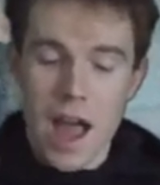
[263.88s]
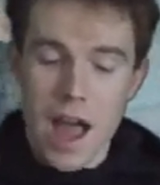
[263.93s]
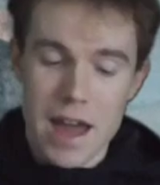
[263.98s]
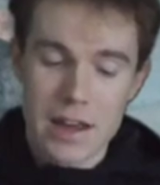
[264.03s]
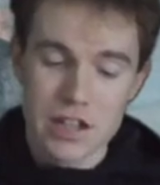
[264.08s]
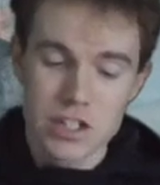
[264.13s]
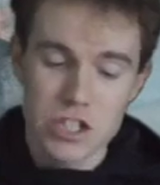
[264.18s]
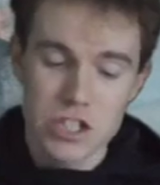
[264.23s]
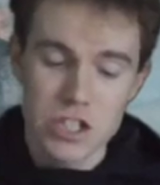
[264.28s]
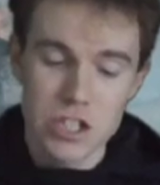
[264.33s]

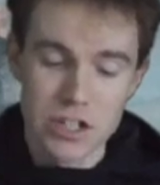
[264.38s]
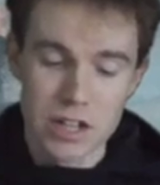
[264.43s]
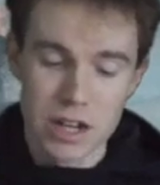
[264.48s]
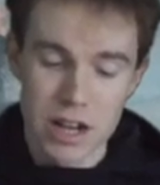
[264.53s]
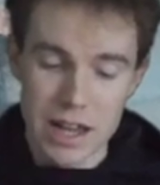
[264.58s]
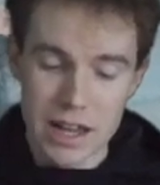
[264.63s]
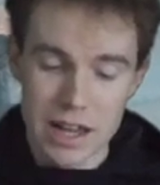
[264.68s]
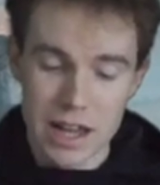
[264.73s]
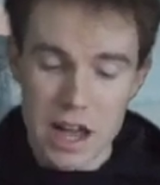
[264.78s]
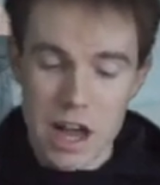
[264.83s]
And
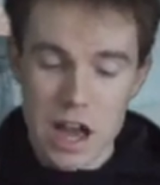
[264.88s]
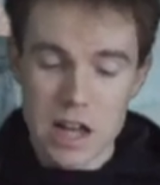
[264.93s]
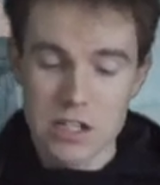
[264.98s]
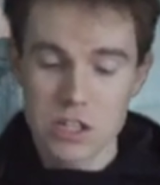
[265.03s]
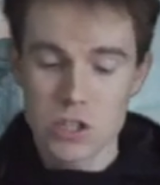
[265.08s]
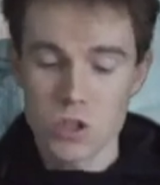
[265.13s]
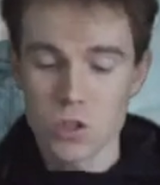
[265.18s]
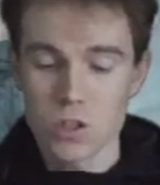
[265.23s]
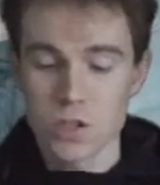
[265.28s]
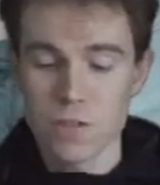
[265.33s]
suddenly a
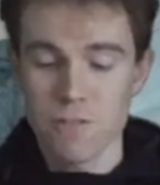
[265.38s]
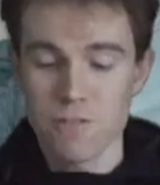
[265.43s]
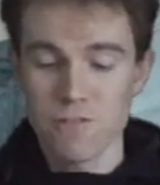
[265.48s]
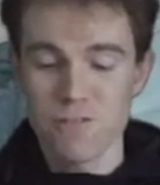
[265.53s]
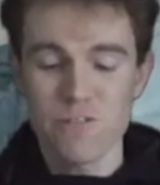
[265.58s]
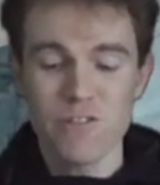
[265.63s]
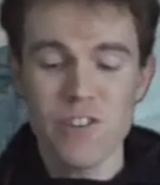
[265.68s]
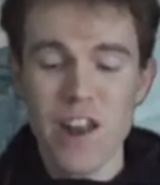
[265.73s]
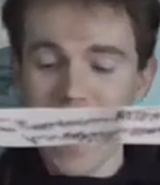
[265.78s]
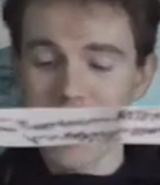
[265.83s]
sort of
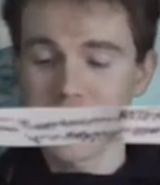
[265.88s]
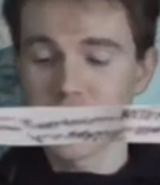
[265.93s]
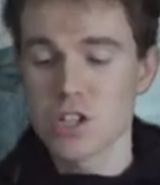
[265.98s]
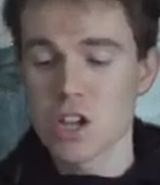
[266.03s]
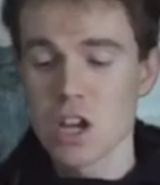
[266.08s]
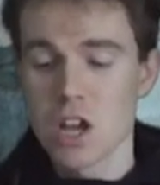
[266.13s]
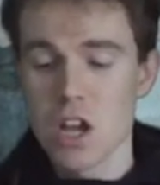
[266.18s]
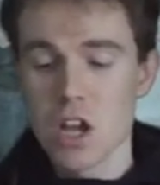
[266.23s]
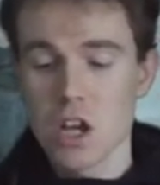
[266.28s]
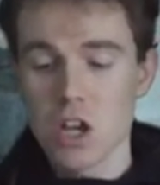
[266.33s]

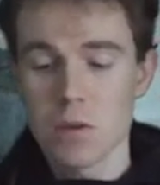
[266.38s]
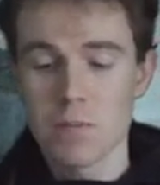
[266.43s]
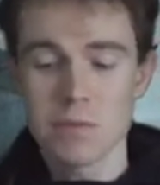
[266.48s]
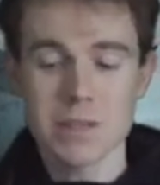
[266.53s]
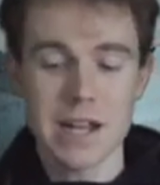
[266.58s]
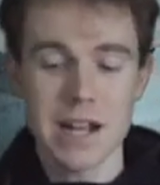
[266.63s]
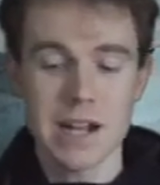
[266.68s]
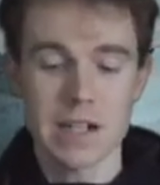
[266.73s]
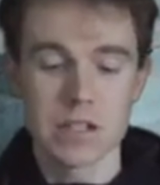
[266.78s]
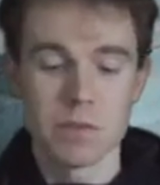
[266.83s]
flash
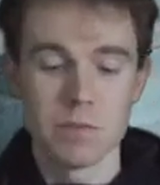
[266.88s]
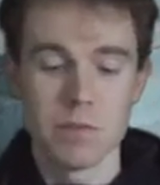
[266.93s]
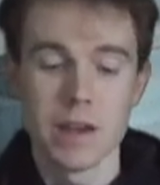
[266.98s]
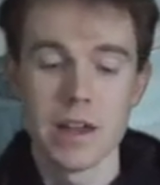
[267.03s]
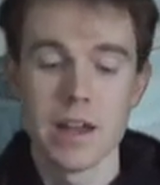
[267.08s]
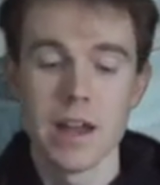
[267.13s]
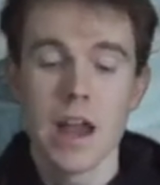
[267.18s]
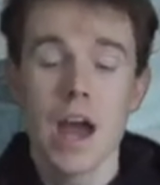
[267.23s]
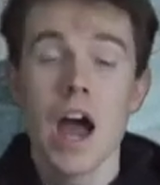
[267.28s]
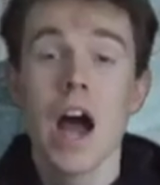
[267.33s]
comes out of
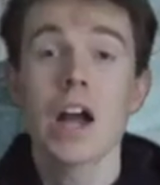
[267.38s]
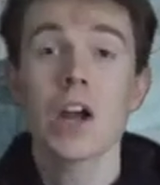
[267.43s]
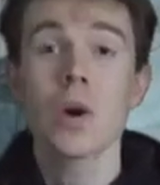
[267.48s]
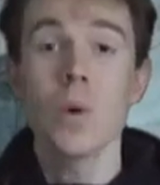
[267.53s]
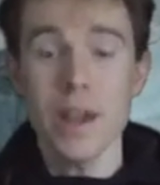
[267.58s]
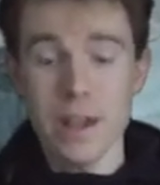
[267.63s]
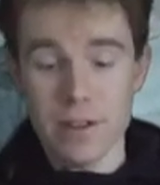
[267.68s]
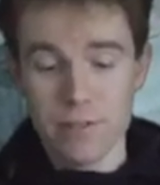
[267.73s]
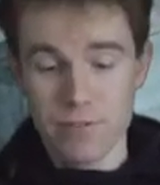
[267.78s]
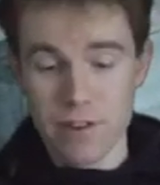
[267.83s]
me. A
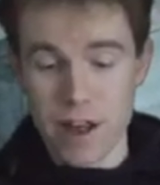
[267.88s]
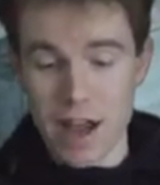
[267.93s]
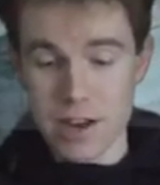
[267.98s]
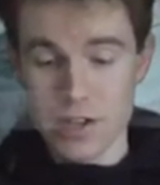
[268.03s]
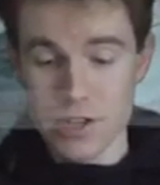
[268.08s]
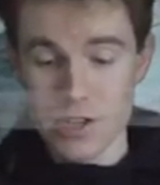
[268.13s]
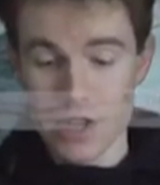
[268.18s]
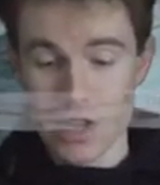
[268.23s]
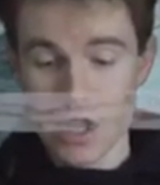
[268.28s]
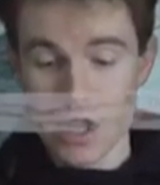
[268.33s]
quick
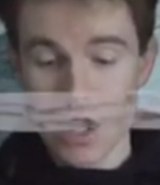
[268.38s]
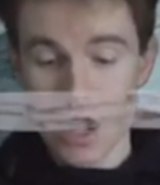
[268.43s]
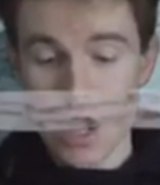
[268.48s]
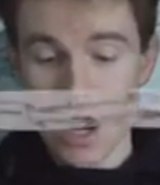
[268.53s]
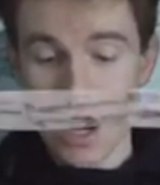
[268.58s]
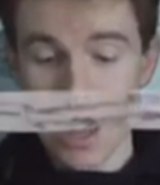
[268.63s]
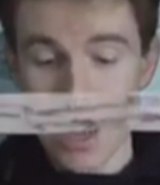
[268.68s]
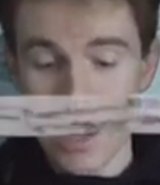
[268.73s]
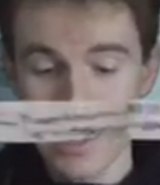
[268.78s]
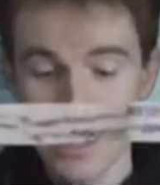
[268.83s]
flash,
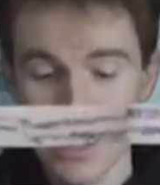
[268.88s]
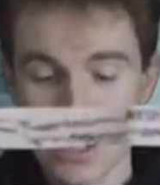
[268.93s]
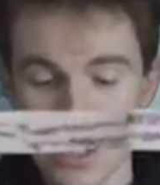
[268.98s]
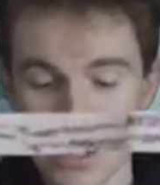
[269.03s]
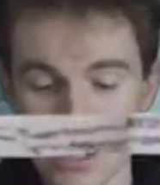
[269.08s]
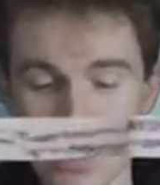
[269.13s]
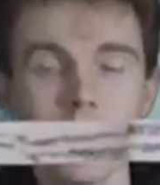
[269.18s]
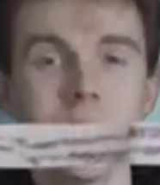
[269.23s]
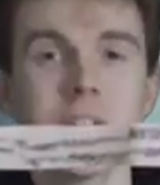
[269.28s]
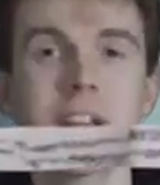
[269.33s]
like
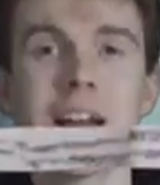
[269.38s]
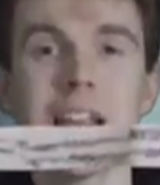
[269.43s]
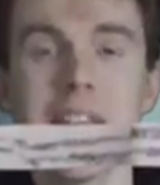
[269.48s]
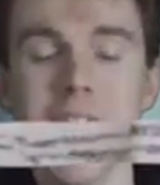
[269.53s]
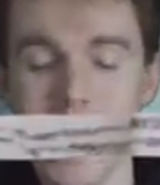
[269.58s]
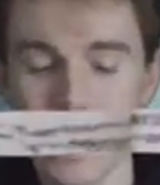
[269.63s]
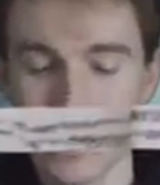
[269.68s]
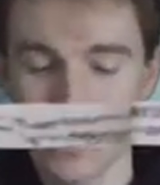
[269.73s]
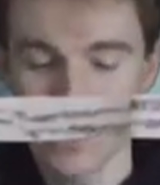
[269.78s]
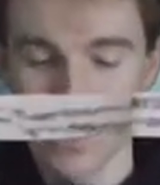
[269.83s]
something
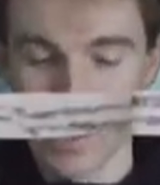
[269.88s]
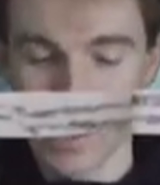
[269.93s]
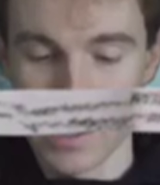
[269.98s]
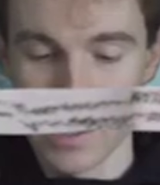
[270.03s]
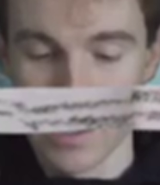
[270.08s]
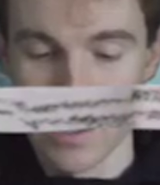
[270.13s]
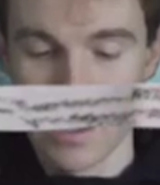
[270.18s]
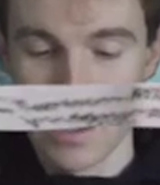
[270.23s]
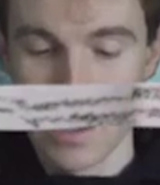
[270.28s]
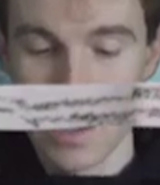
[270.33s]
electric.